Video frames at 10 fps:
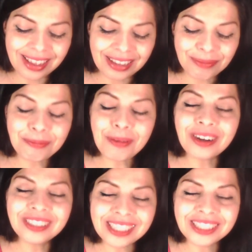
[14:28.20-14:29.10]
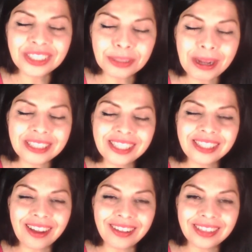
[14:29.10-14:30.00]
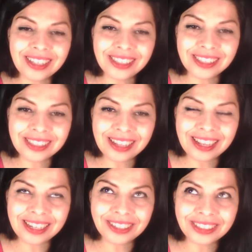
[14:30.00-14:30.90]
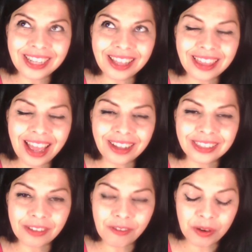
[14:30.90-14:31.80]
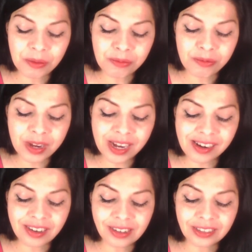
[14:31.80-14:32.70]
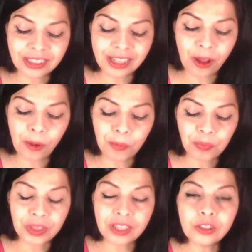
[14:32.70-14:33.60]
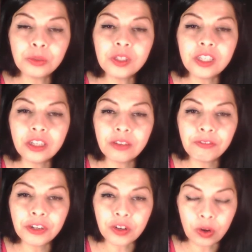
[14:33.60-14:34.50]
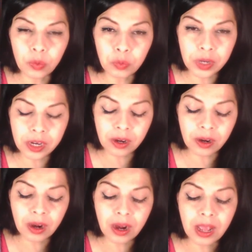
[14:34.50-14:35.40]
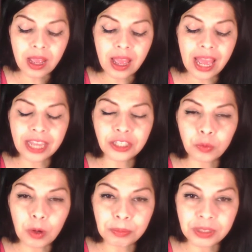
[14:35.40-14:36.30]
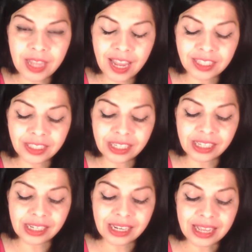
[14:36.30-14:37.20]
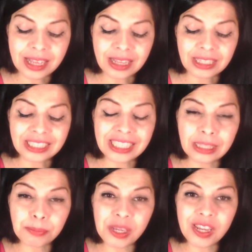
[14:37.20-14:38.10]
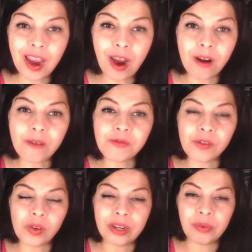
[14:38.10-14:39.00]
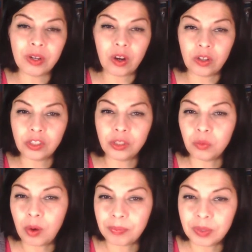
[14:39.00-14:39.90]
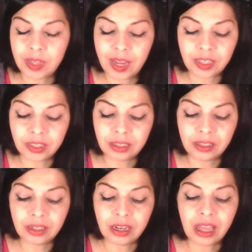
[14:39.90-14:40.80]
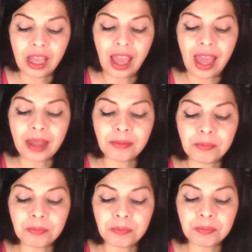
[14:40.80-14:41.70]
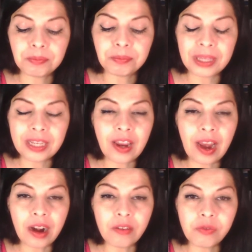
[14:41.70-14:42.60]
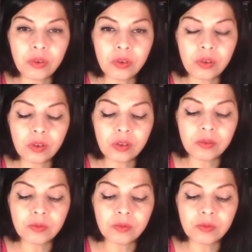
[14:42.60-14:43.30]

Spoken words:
Mars enters Pisces in your 10th house of career. So this is really good for your career and your reputation. Just be careful in regards to your reputation, and be careful